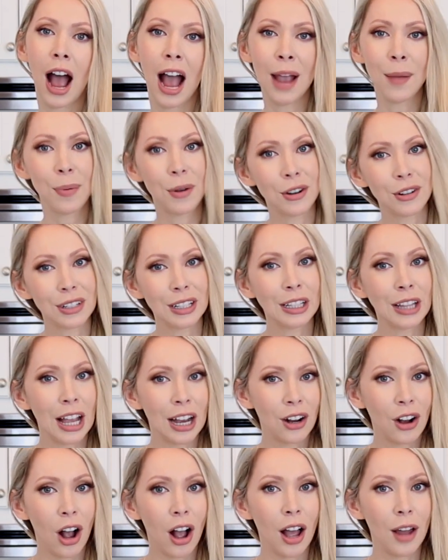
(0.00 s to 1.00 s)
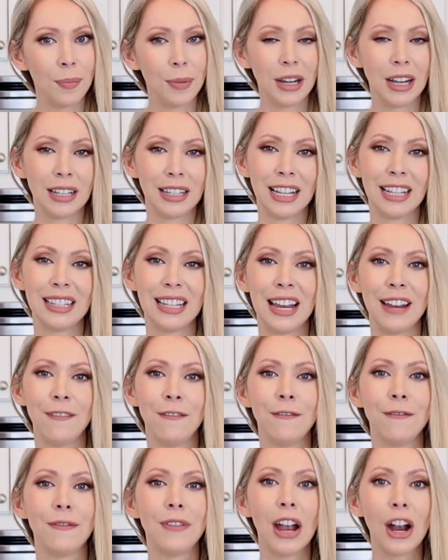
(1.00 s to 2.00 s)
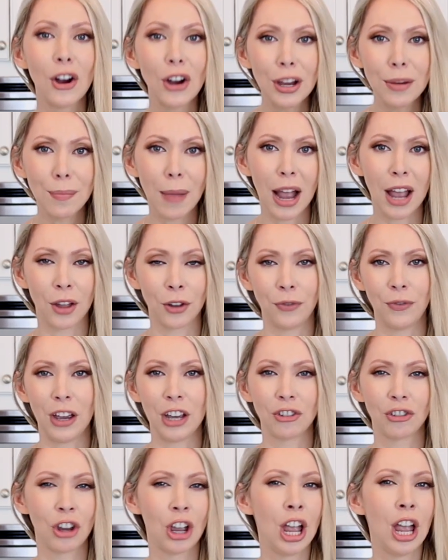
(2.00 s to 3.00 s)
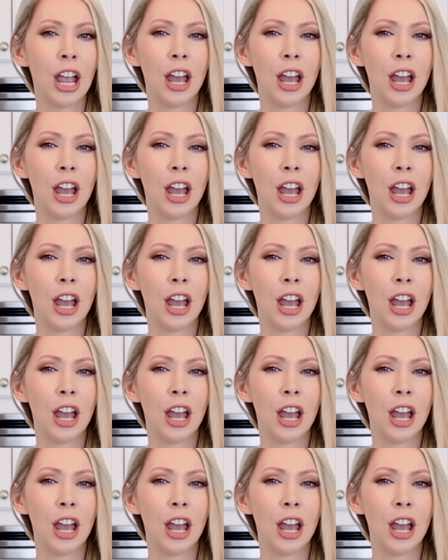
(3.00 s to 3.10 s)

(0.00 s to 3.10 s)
I personally like cod because it's a very mild fish.